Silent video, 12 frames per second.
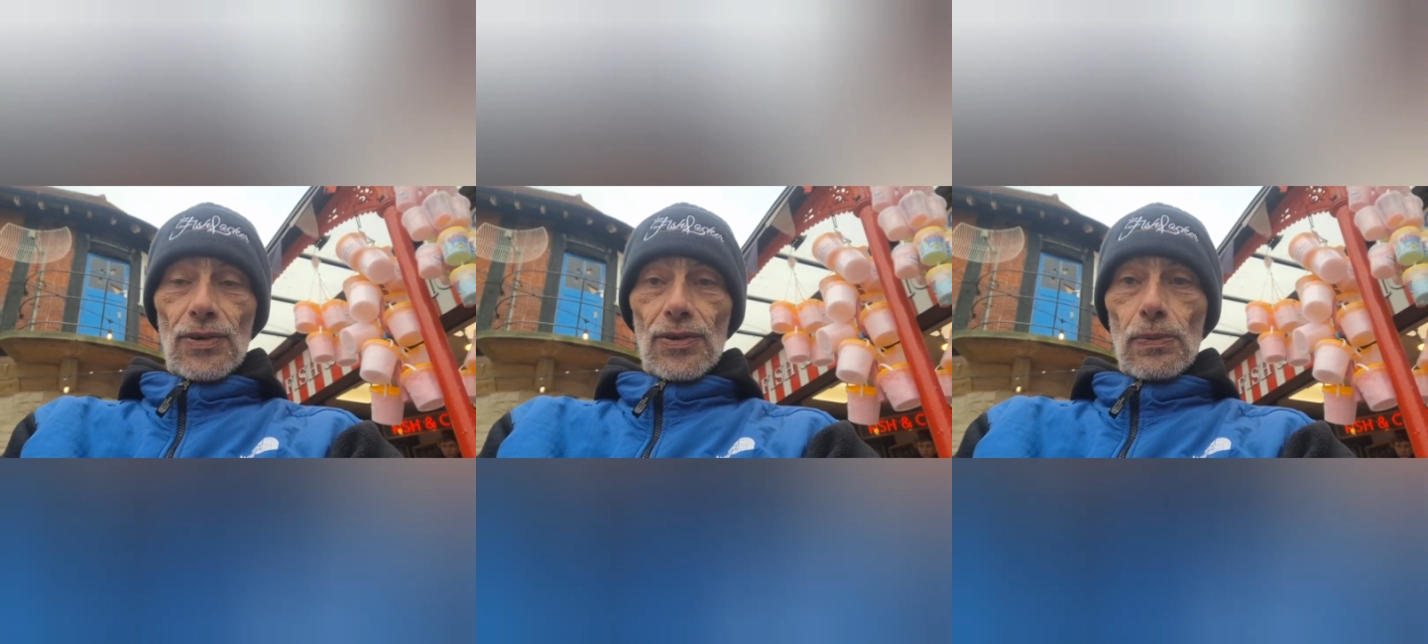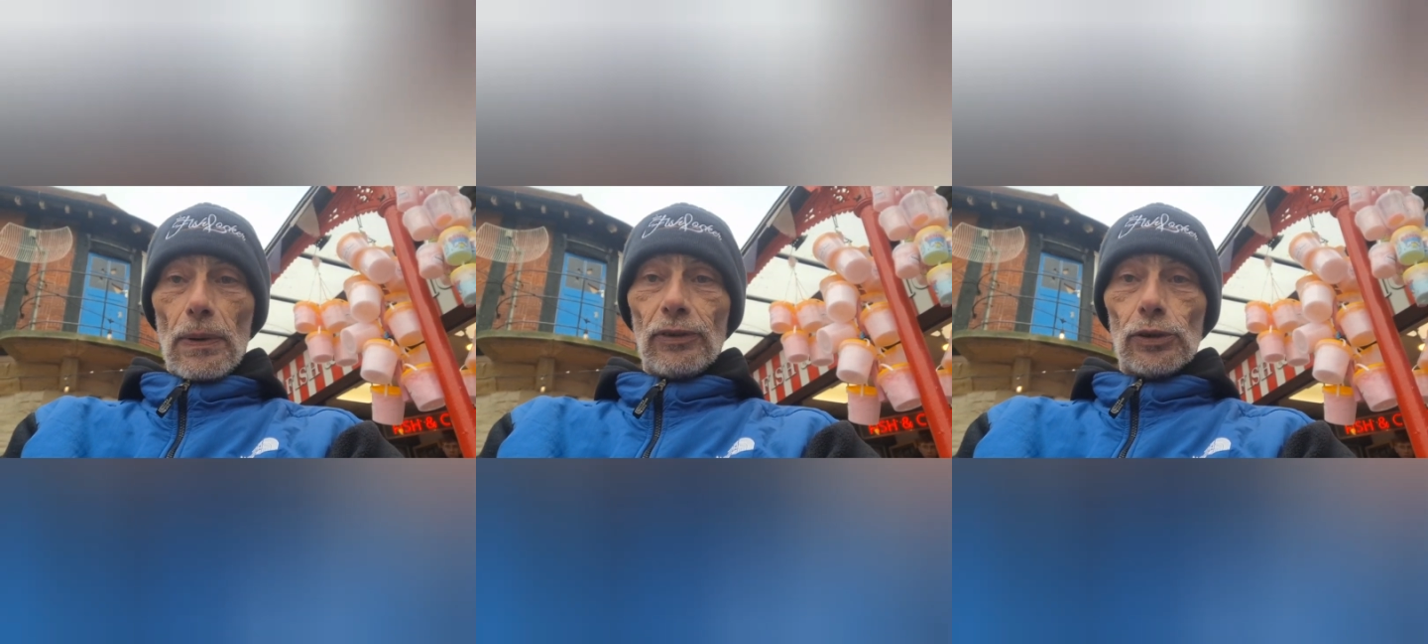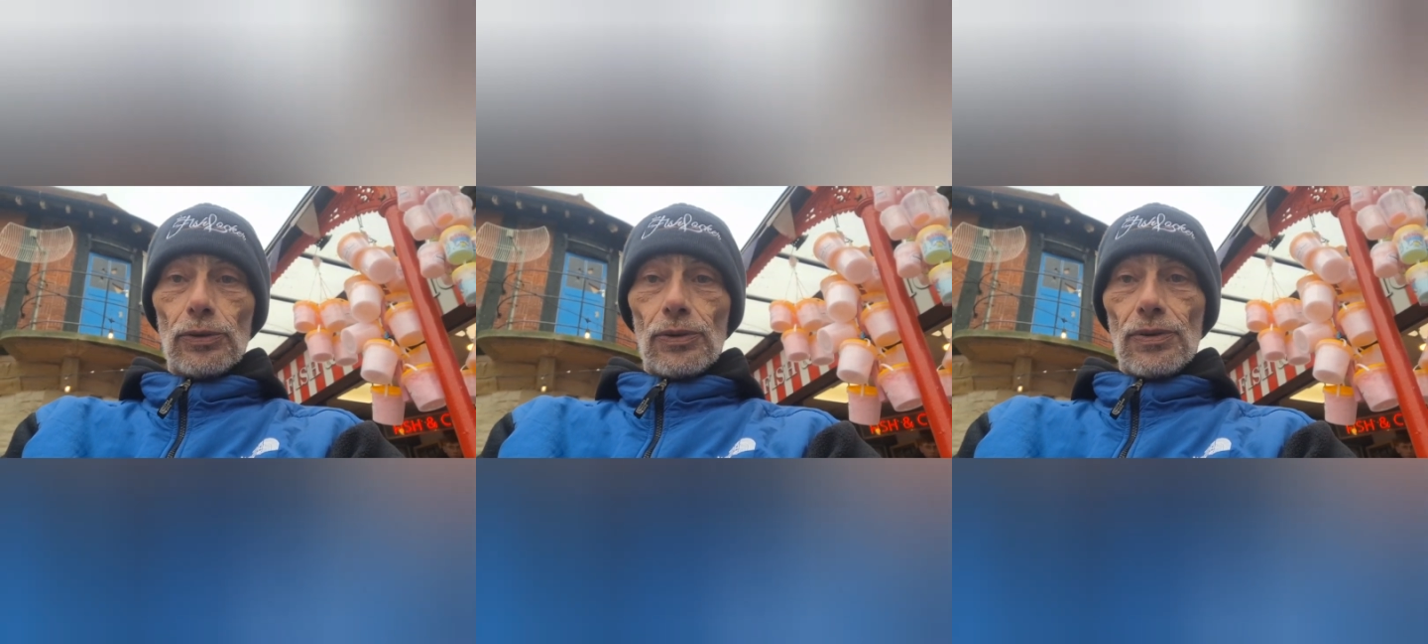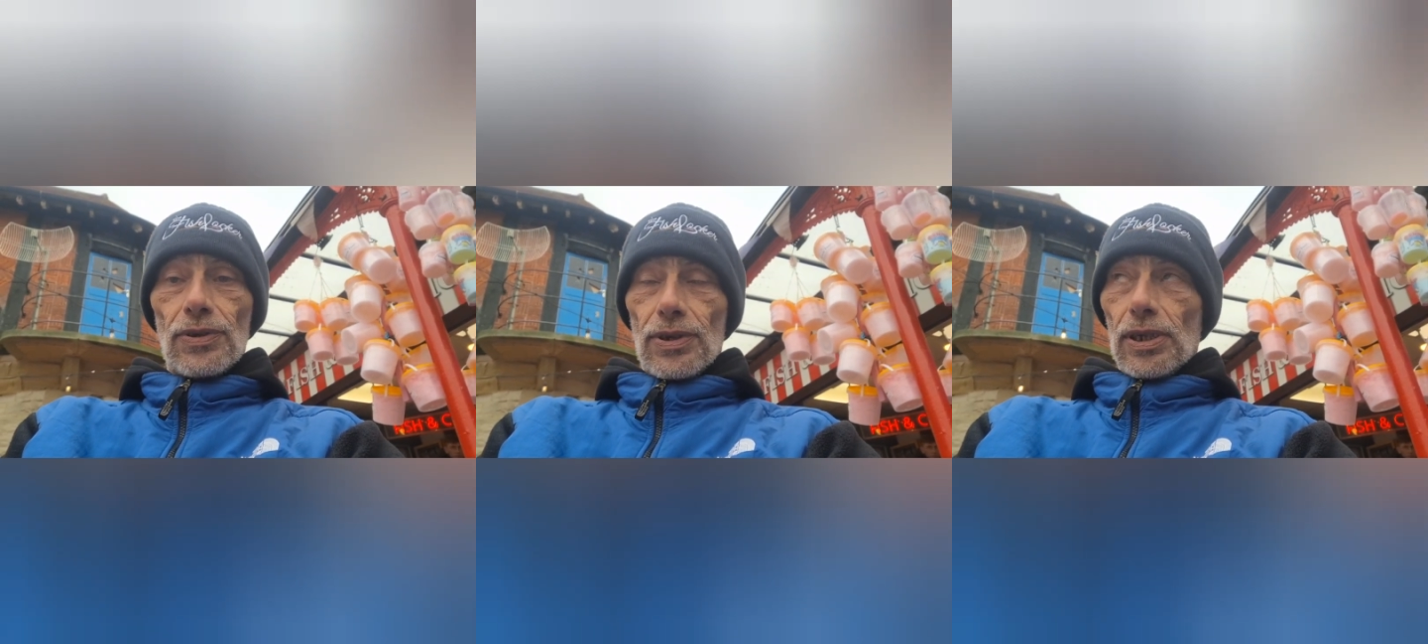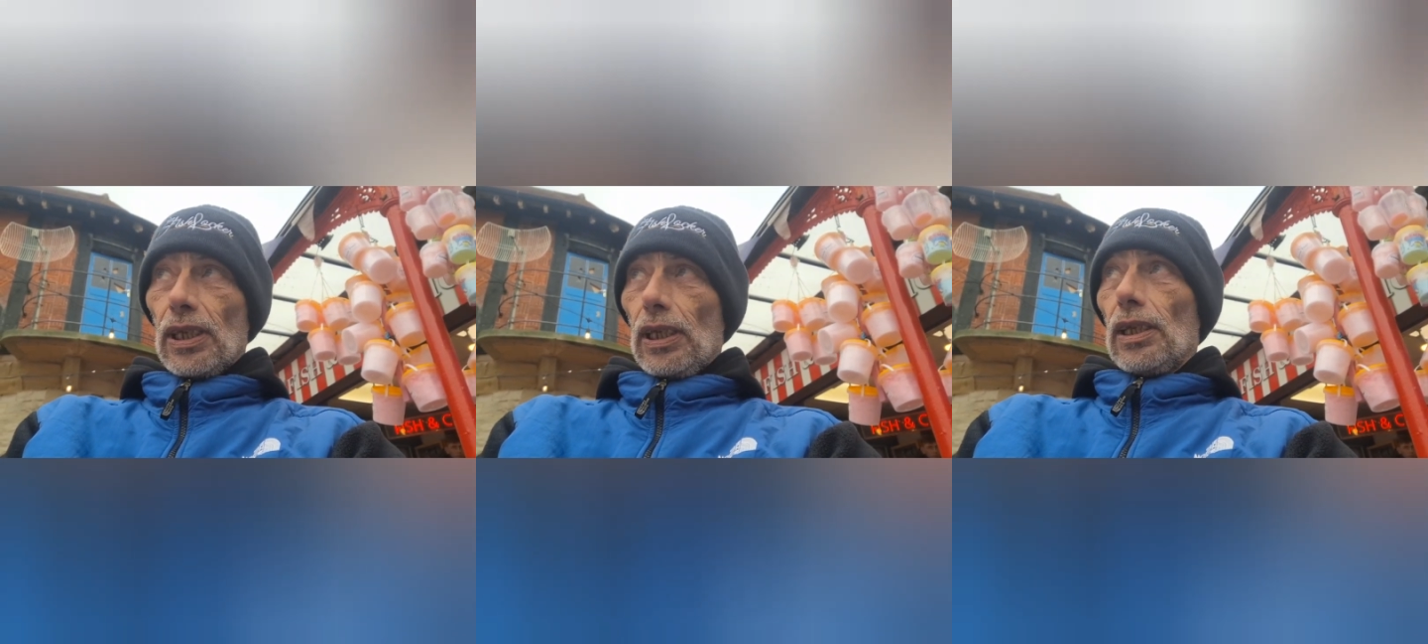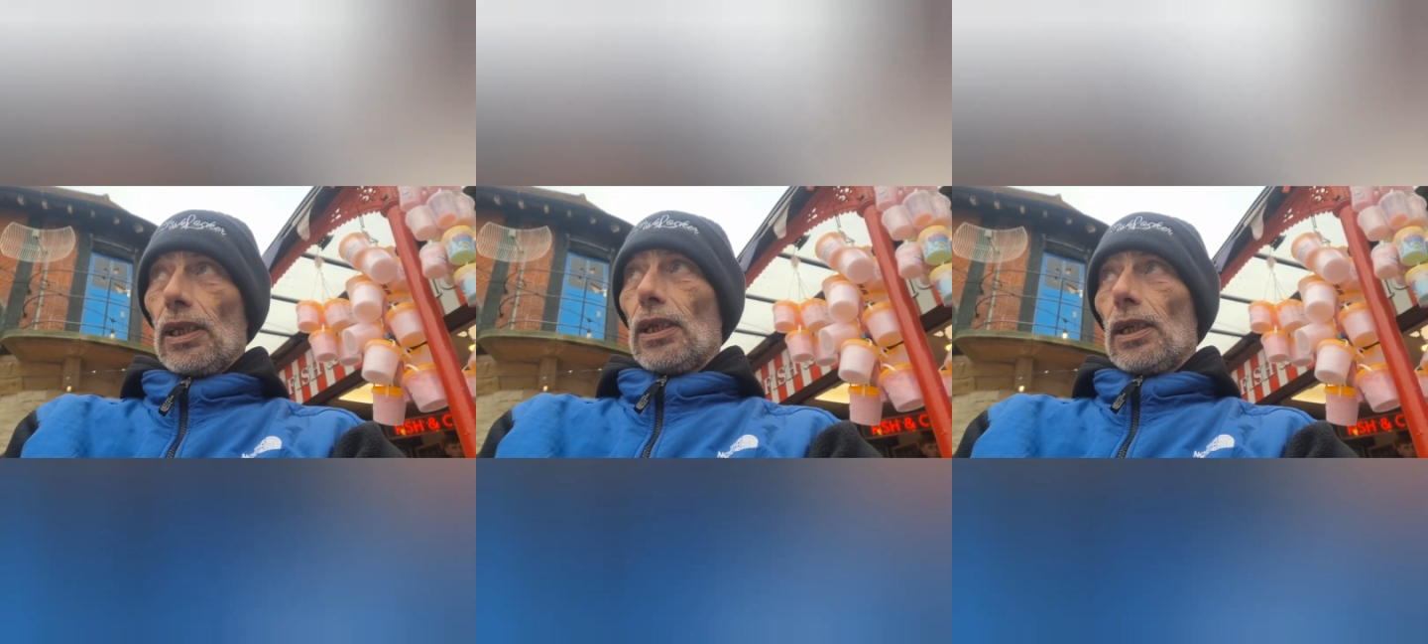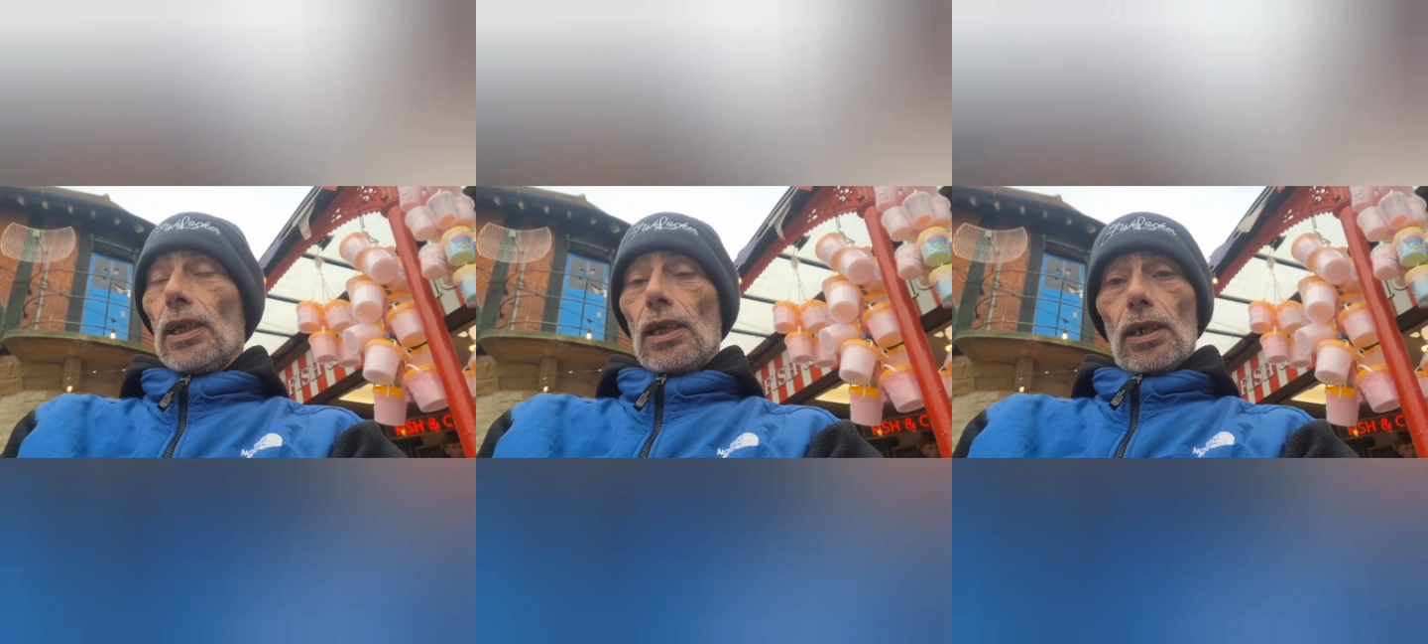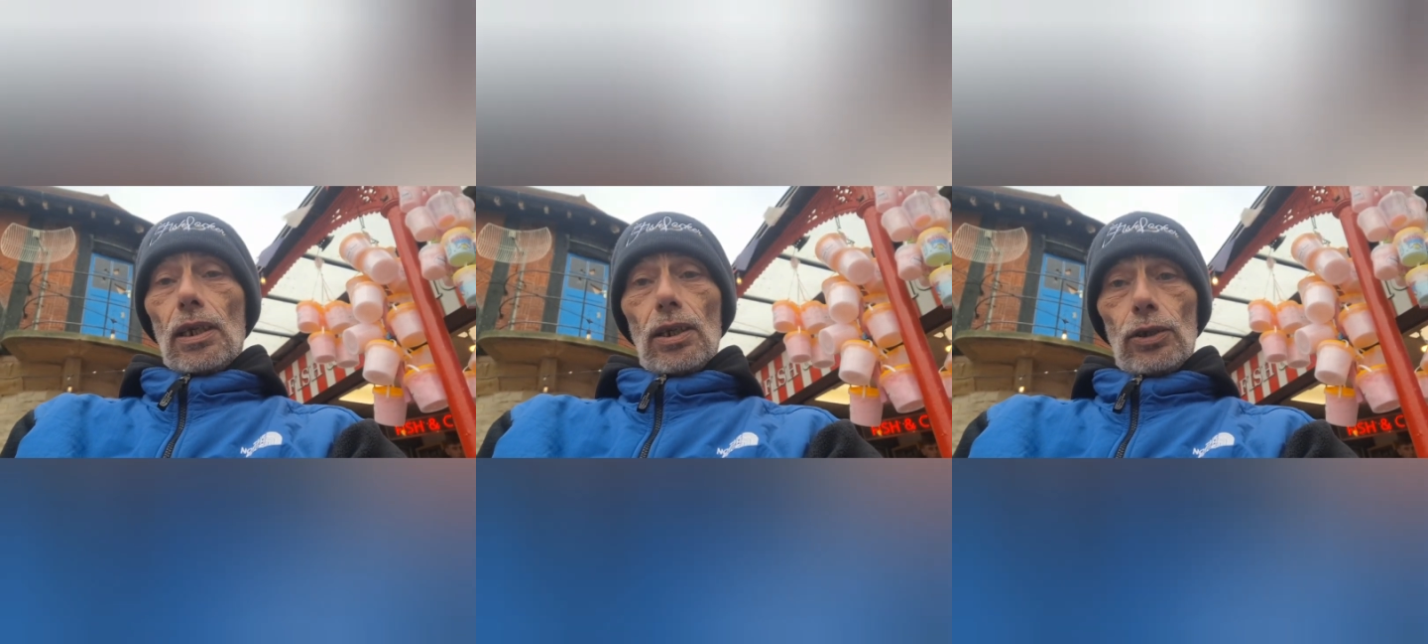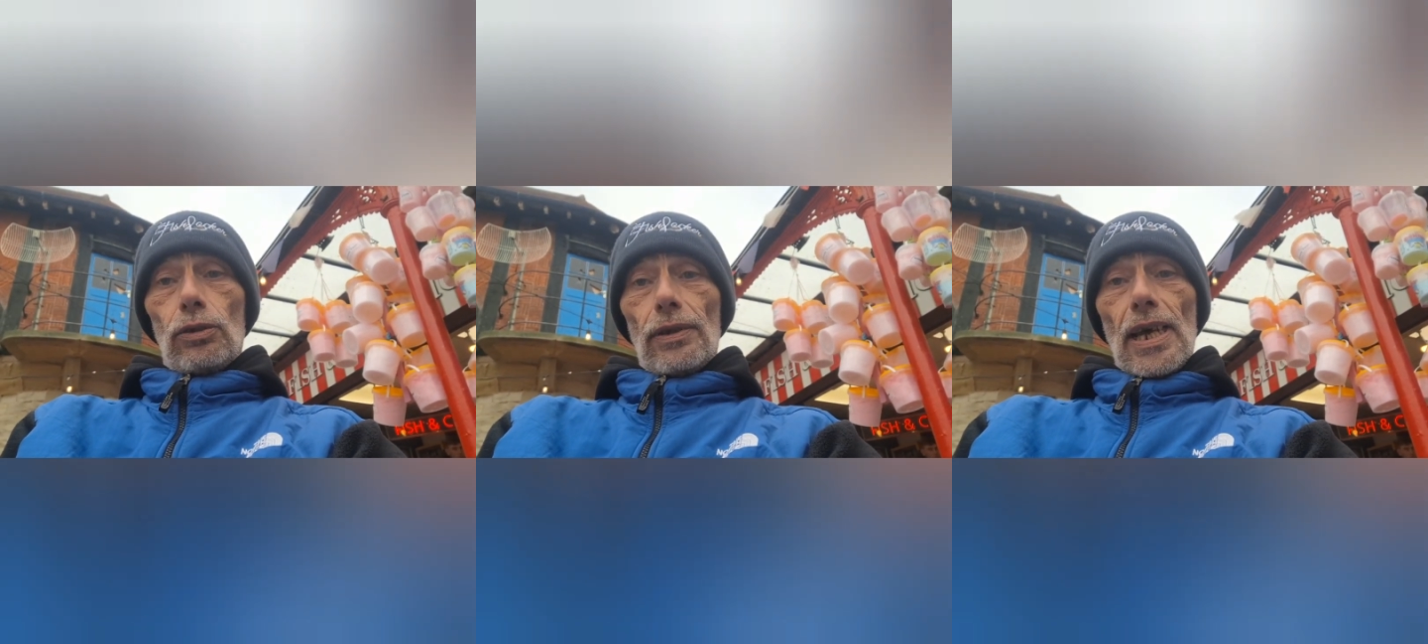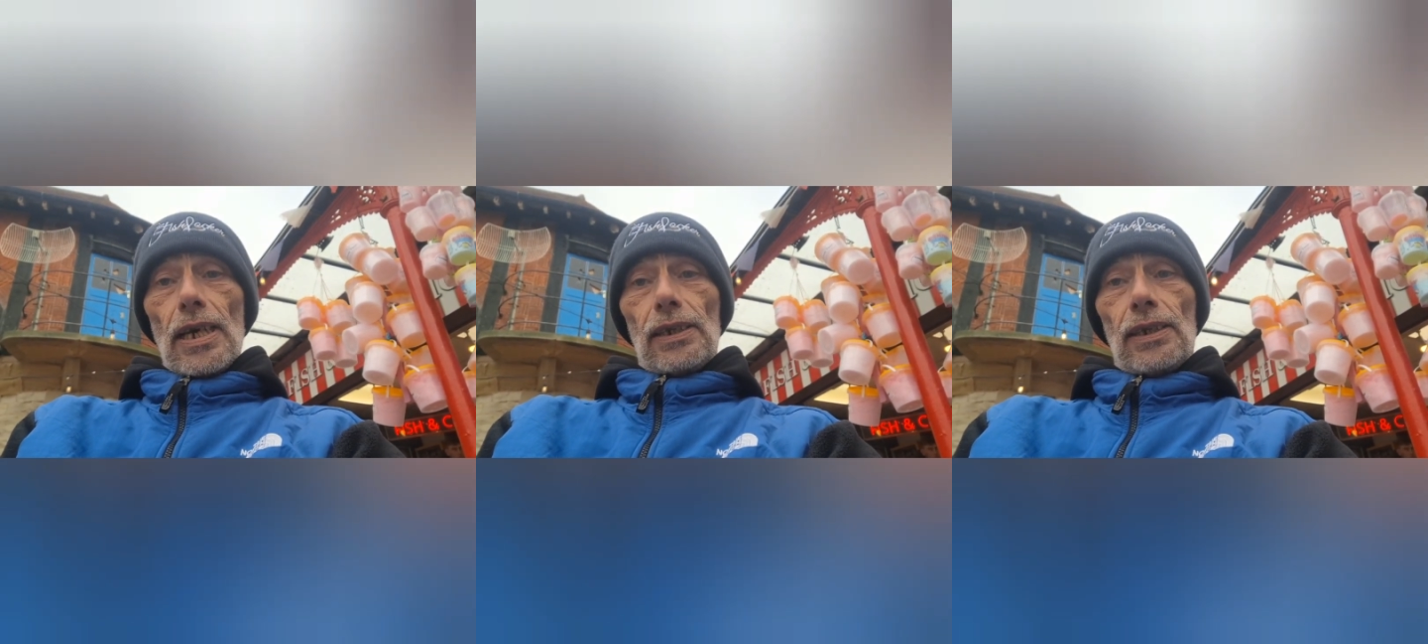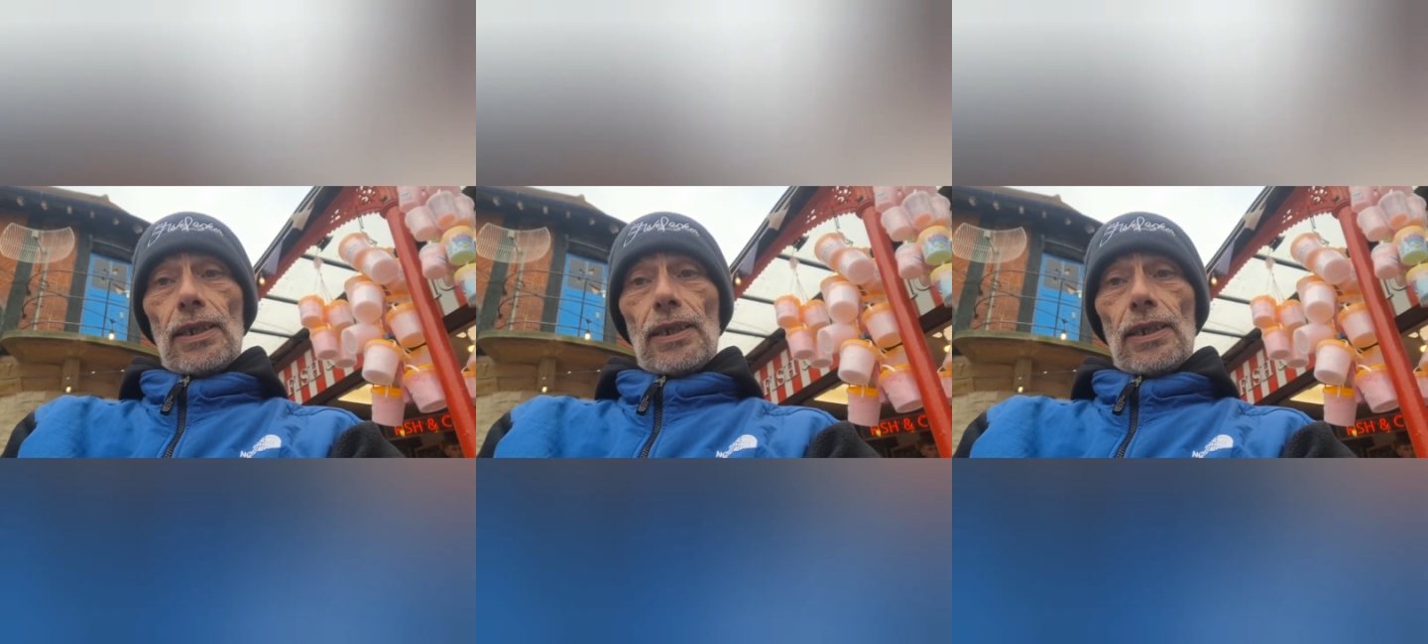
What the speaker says: swivels, and all that.